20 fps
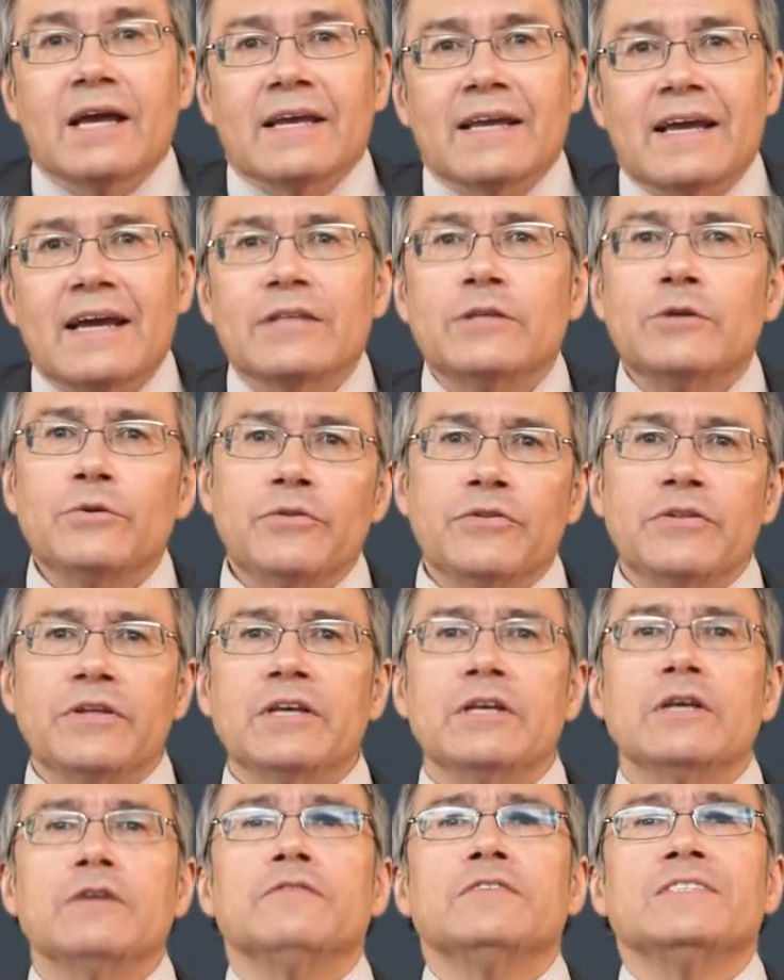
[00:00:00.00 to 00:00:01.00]
Can you
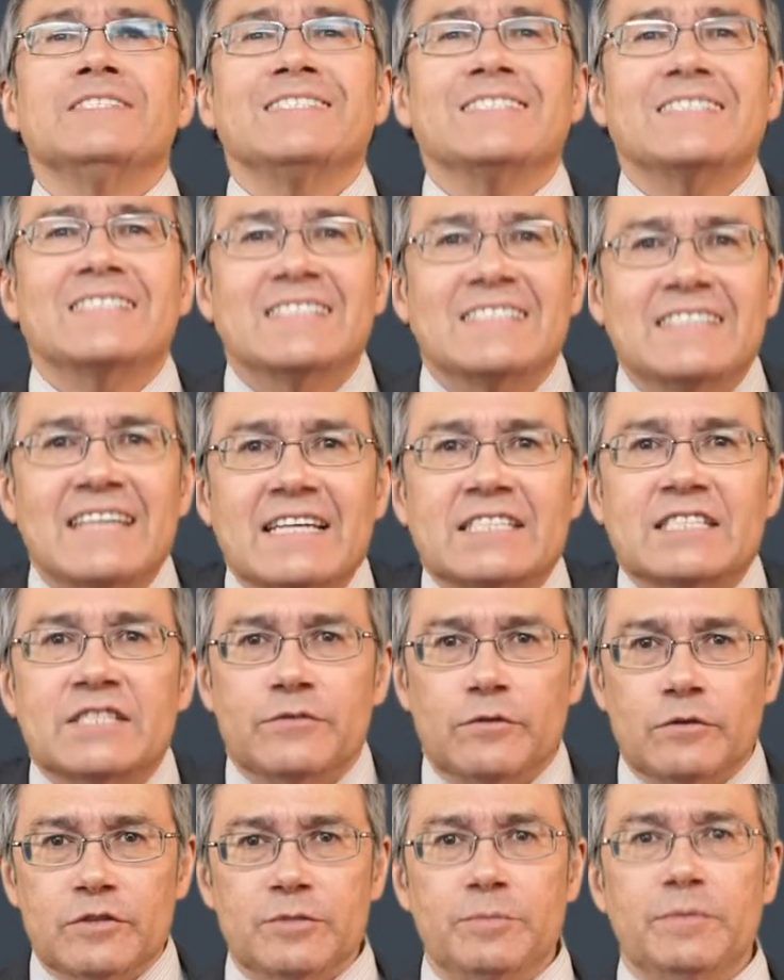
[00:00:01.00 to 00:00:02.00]
think of a
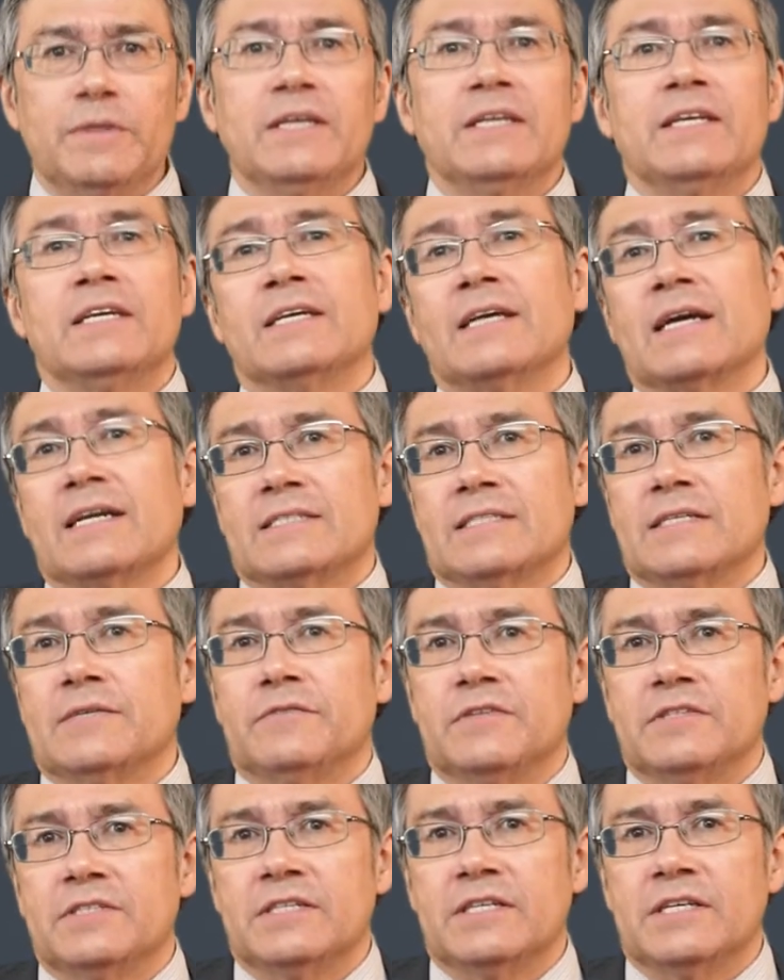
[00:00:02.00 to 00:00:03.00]
successful speaking
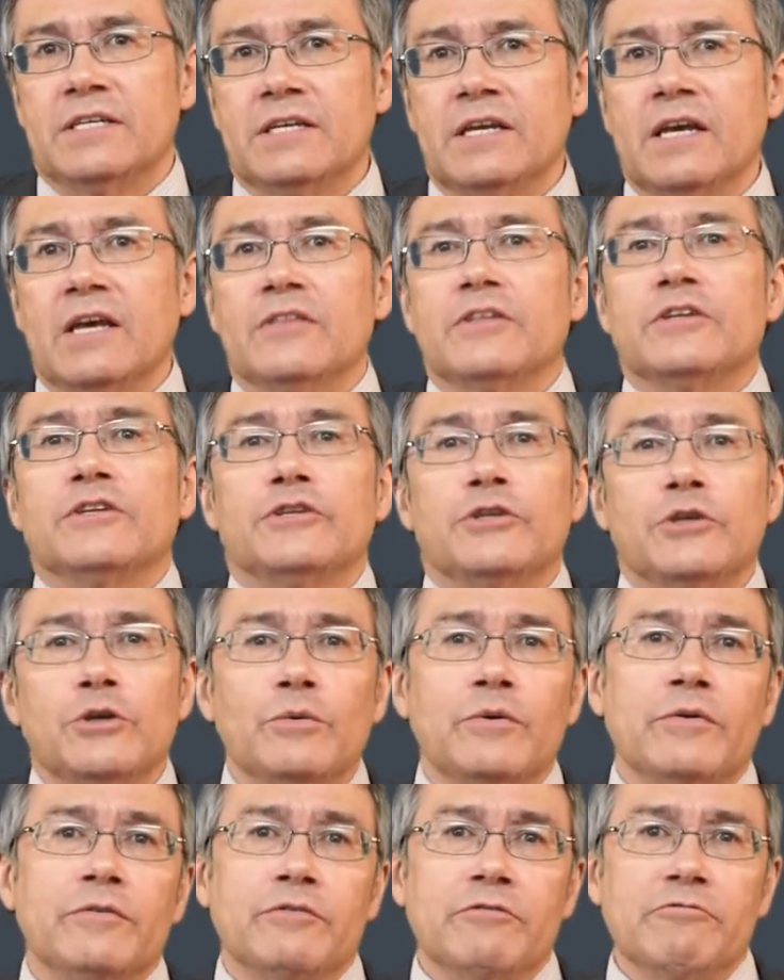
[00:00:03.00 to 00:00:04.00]
activity that you
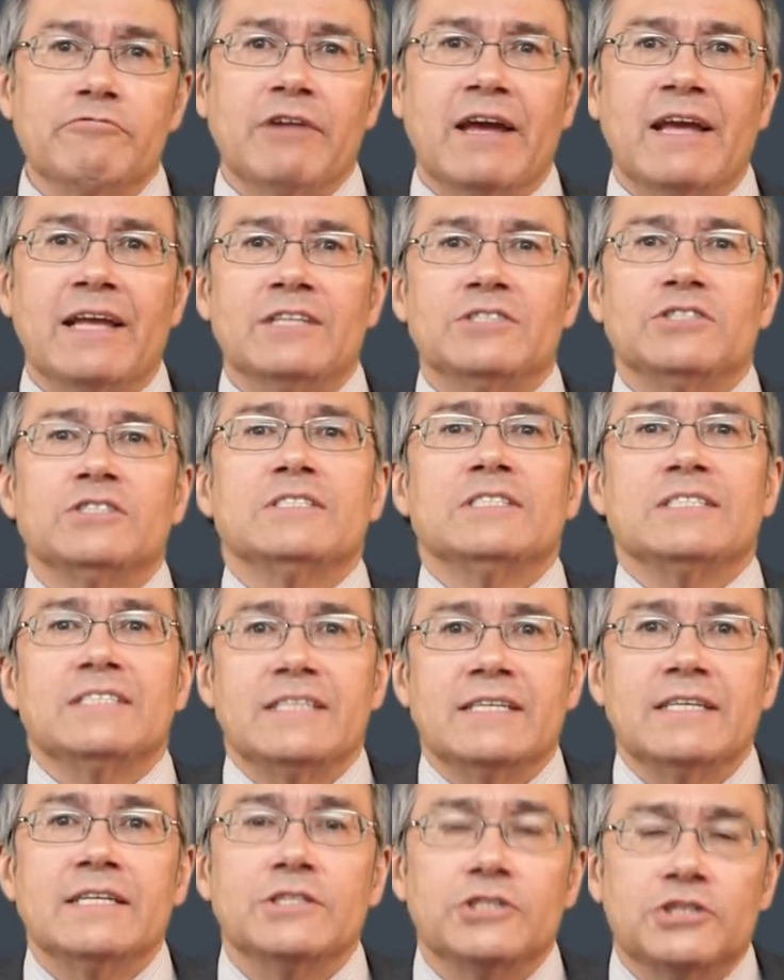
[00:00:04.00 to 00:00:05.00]
have arranged as a
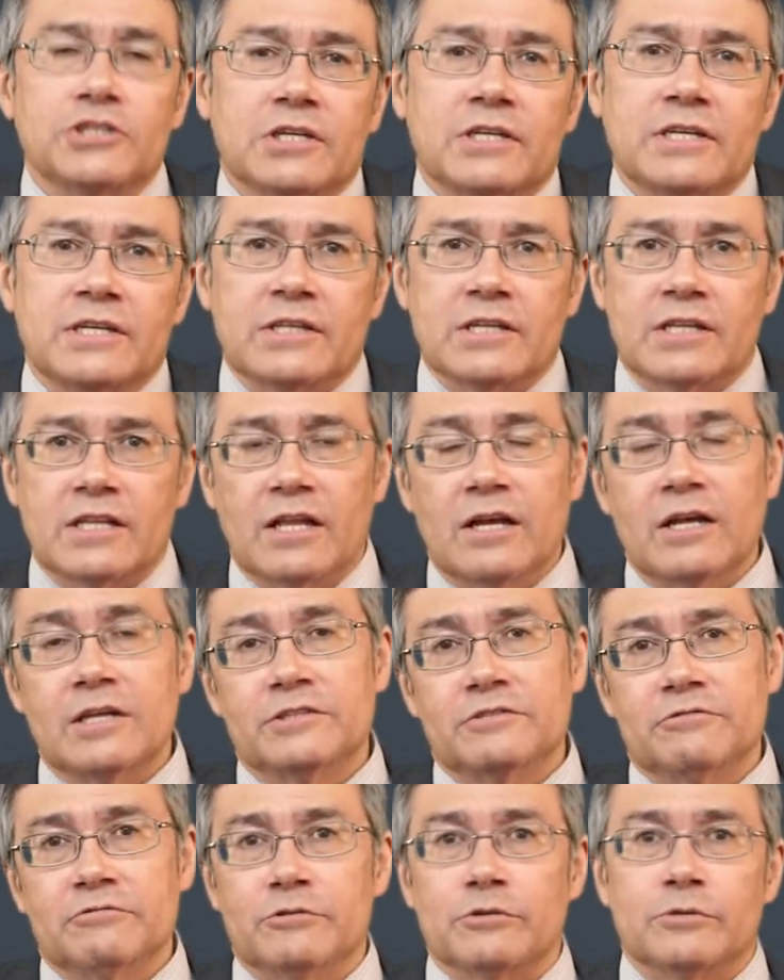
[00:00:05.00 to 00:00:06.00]
teacher in the
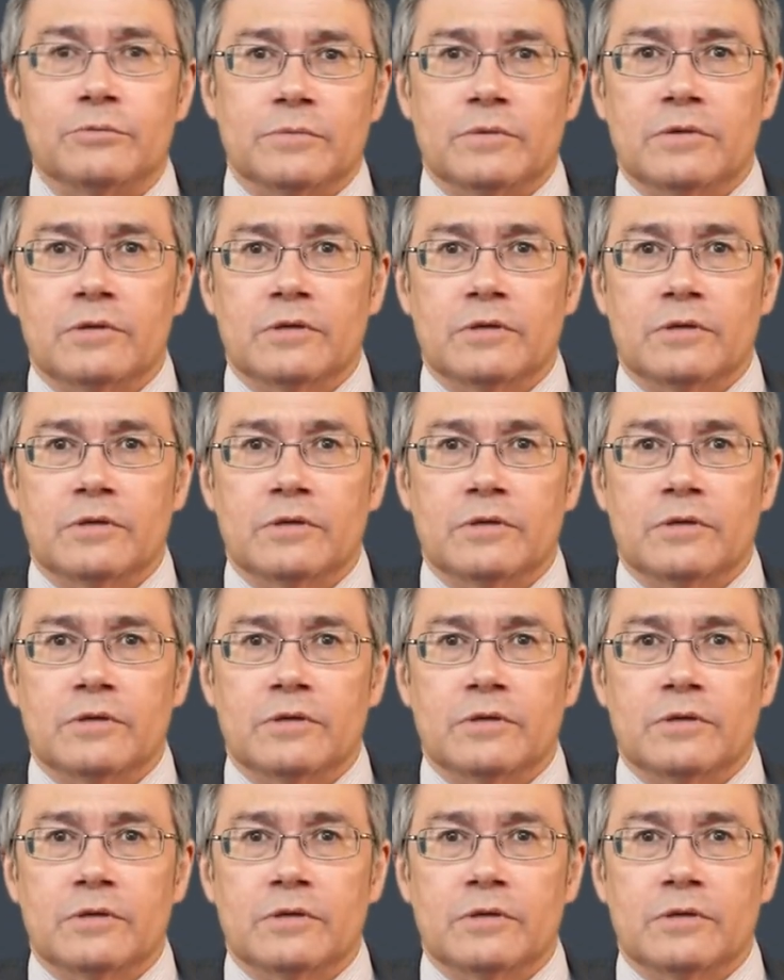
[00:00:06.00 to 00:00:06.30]
classroom?